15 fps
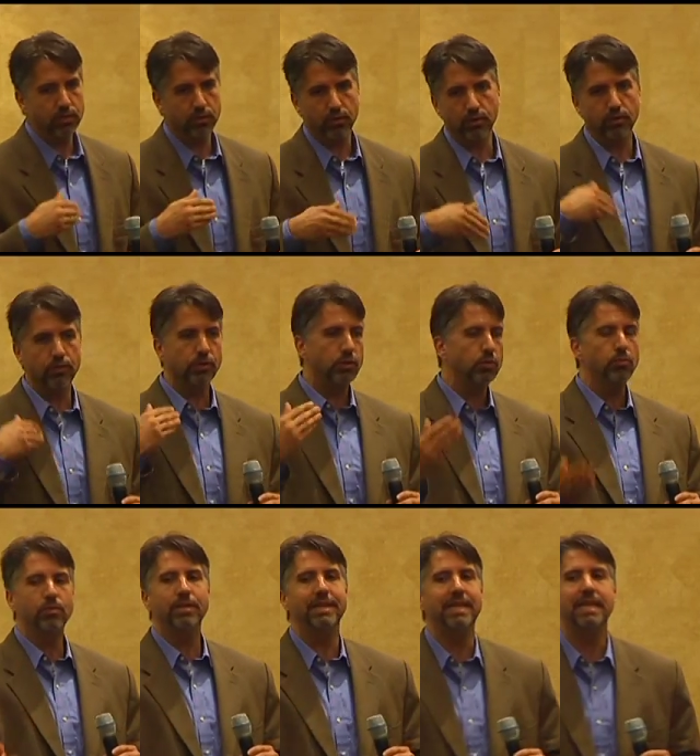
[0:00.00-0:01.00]
or her
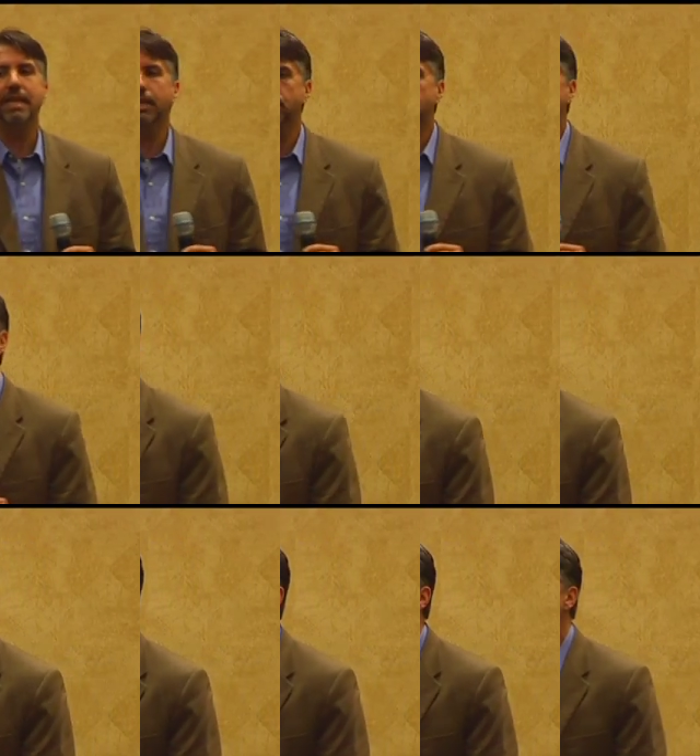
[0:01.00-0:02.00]
unique
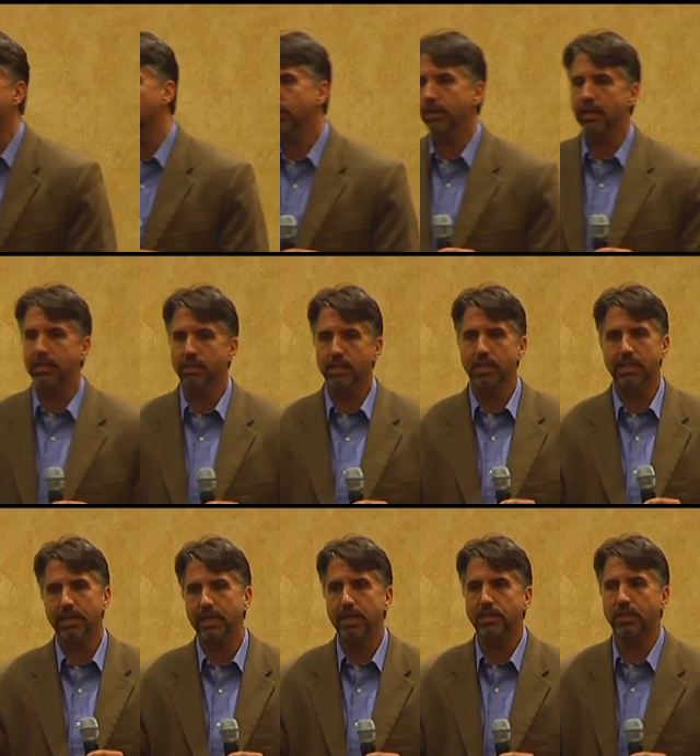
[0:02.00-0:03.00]
skills and abilities and
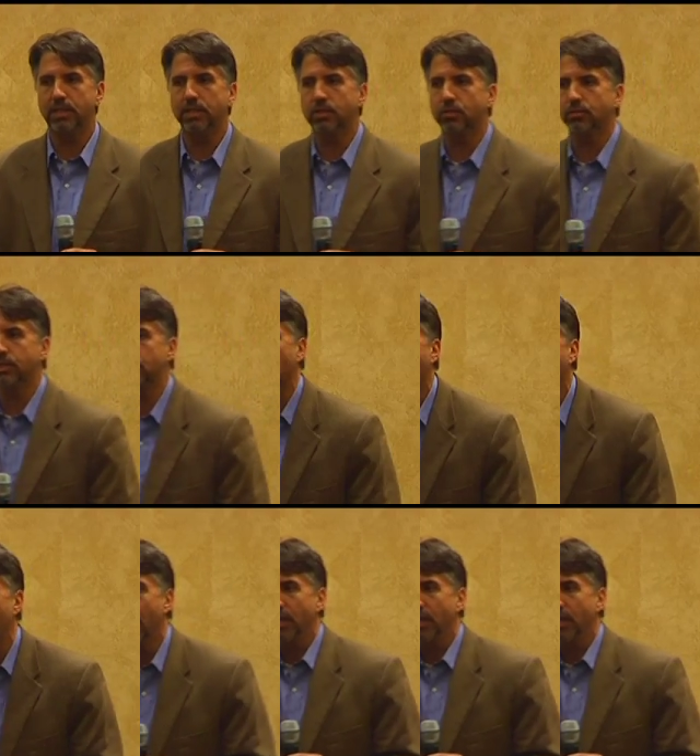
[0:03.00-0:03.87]
needs and interests are